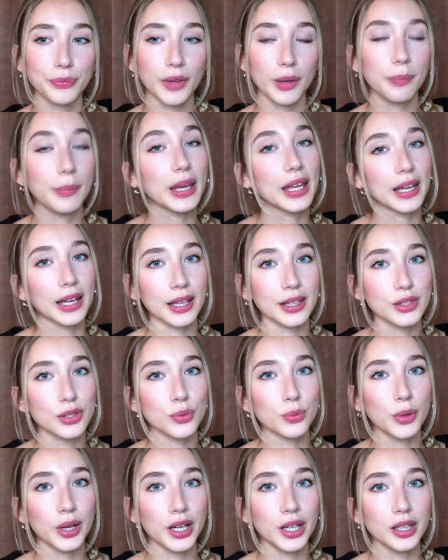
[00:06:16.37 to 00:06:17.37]
meetings
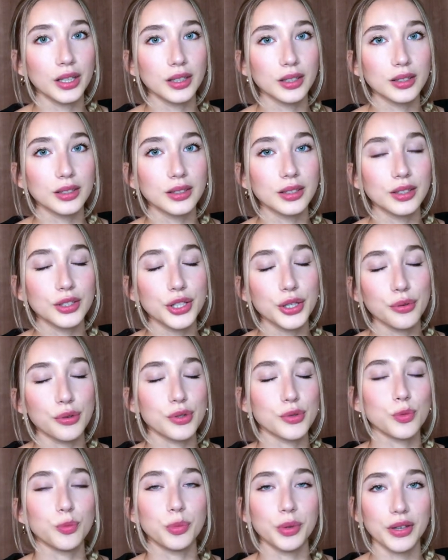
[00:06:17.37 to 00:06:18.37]
where the
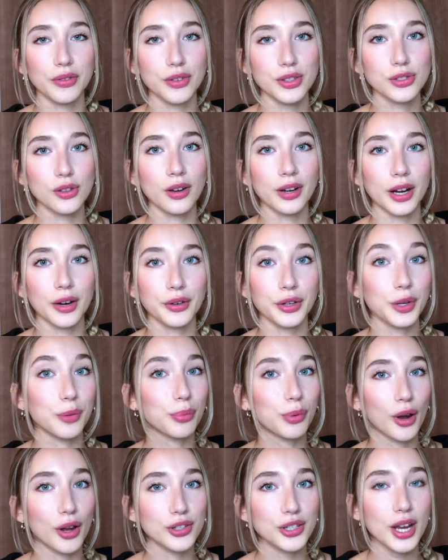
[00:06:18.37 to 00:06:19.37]
tutors would brief us on our new
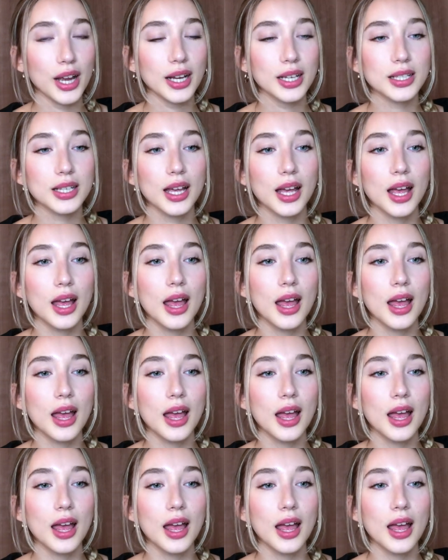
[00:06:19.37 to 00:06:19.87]
project.